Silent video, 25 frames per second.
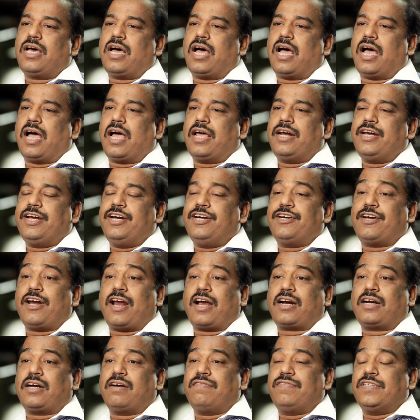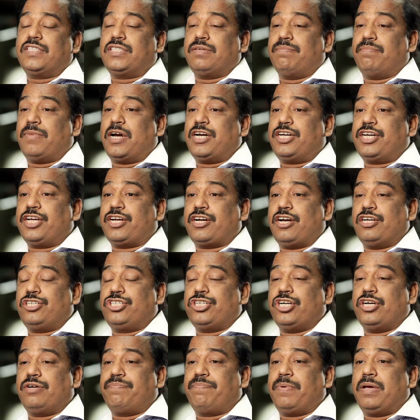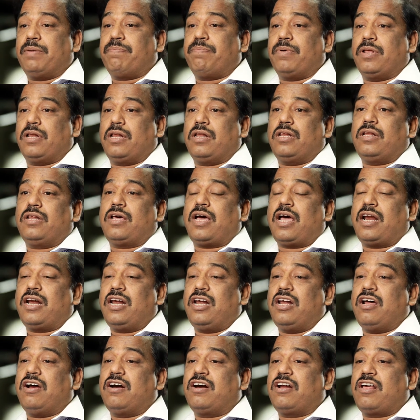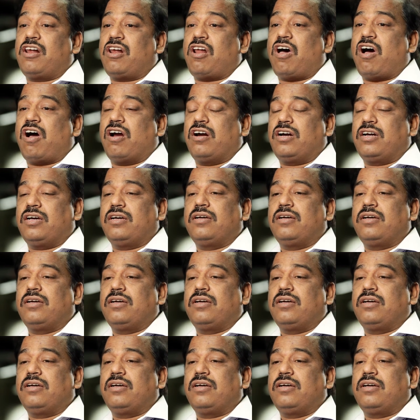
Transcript: and interacted with the multicultural people and learned a lot.